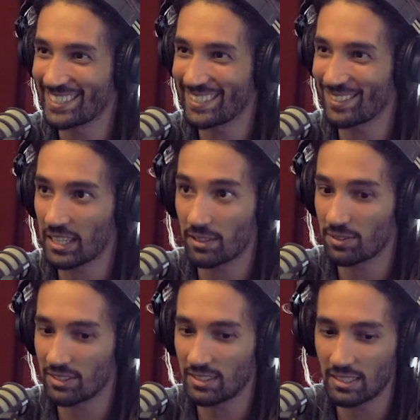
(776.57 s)
you know, like of
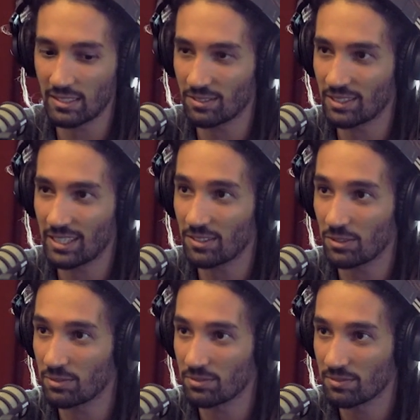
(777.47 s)
a city, or I don't
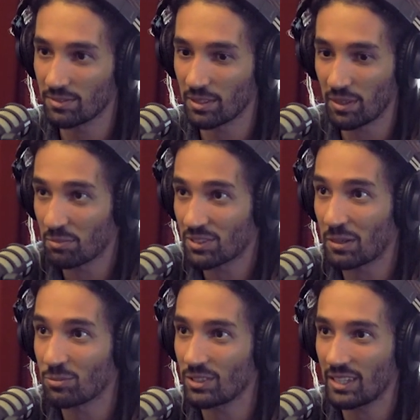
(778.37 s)
know, if I'm
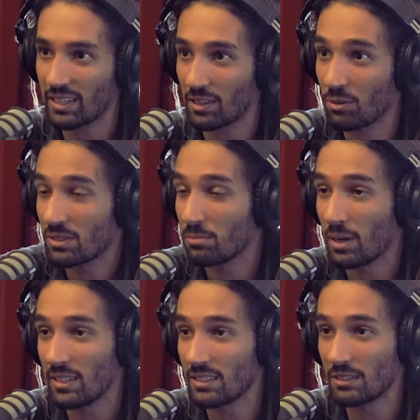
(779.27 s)
somewhere, like I was in
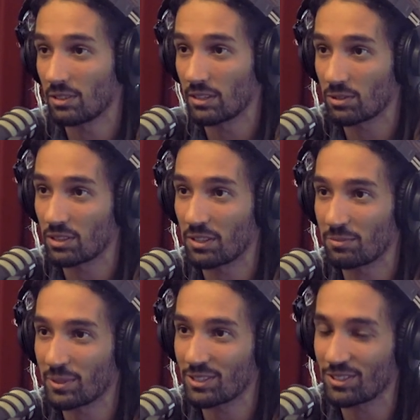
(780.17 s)
Bali, you know, I took a lot
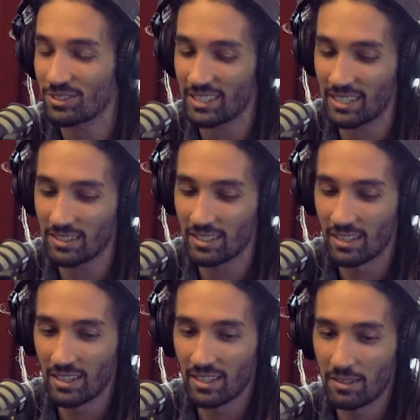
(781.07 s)
of pictures that
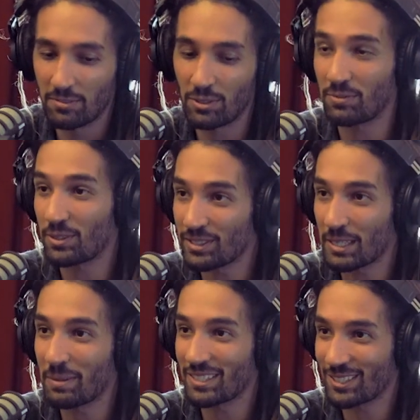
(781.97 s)
for the first
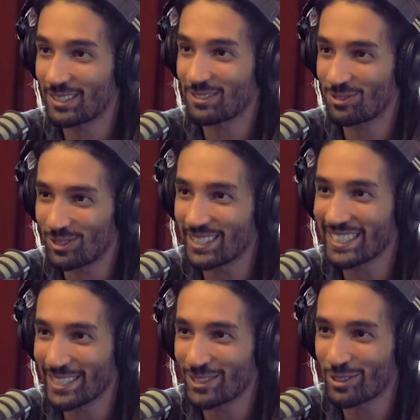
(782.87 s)
time I started
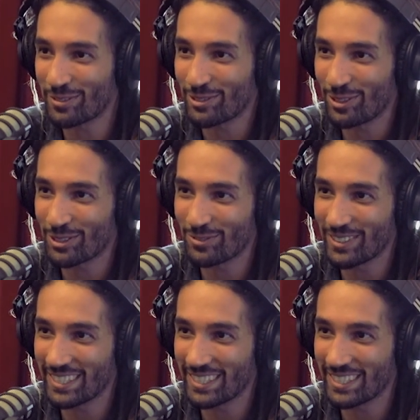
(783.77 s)
really enjoying photography